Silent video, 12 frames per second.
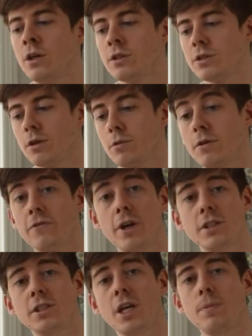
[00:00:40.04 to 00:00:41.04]
So the
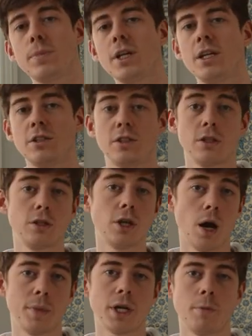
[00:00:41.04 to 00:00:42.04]
first step is
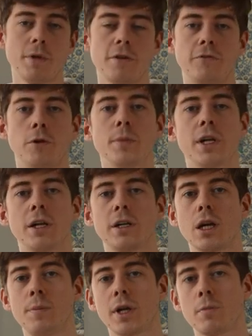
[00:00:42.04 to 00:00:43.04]
coming up with the formula,
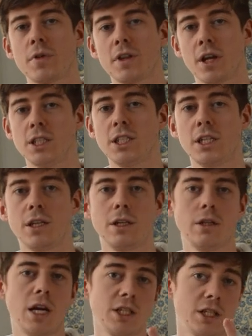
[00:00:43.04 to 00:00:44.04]
coming up with the idea,
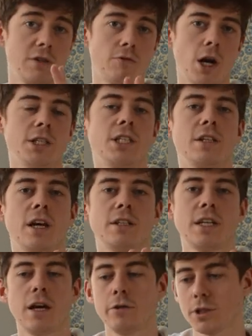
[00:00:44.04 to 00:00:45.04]
and actually writing that
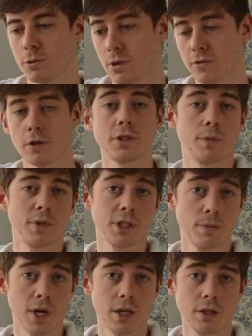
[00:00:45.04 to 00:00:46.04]
down so I've got something
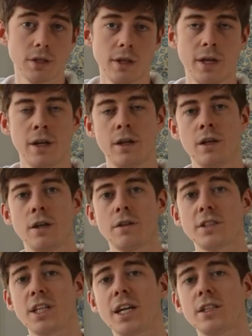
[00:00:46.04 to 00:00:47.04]
to make.
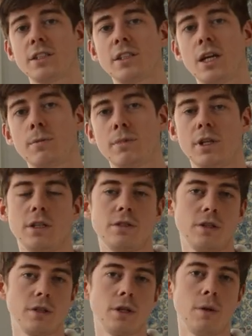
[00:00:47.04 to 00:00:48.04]
The second step
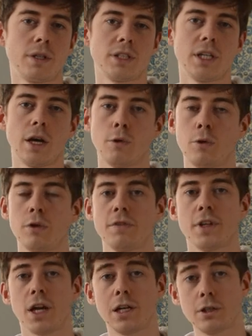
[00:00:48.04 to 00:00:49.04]
is going to get all of
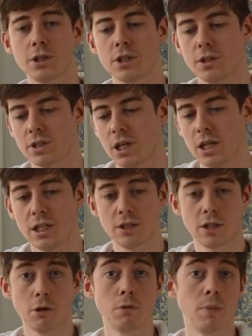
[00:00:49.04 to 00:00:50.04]
the dilutions that I need
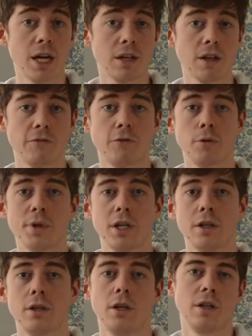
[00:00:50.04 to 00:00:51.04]
to go and make that
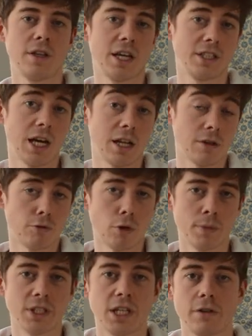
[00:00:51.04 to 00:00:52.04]
formula. That's getting the raw
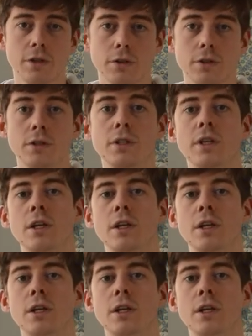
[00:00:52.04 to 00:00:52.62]
materials.